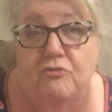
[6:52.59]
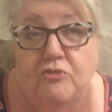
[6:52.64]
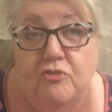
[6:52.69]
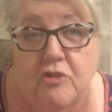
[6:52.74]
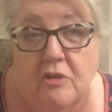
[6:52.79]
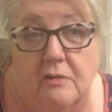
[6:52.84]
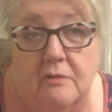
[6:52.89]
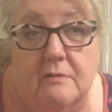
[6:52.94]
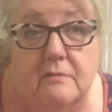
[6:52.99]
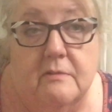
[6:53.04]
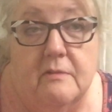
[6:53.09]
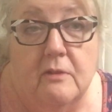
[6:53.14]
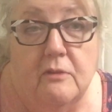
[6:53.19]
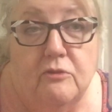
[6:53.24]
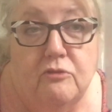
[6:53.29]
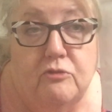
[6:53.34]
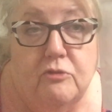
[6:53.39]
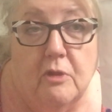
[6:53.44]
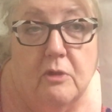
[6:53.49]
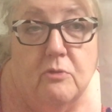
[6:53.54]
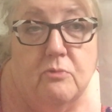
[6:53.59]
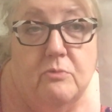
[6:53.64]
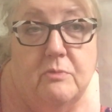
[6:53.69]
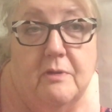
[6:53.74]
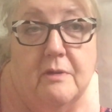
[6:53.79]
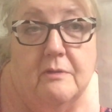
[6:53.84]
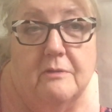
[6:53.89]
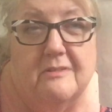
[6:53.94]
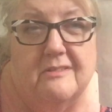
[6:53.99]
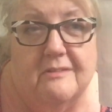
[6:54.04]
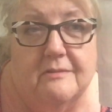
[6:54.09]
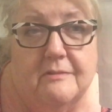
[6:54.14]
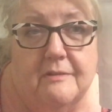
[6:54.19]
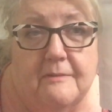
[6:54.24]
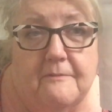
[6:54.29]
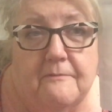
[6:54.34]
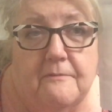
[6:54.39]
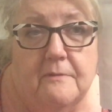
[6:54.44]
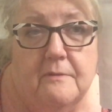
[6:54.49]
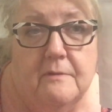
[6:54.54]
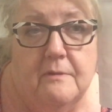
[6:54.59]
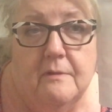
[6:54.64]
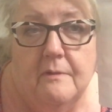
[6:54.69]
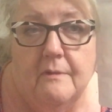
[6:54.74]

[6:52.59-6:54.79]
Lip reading: Just don't sniff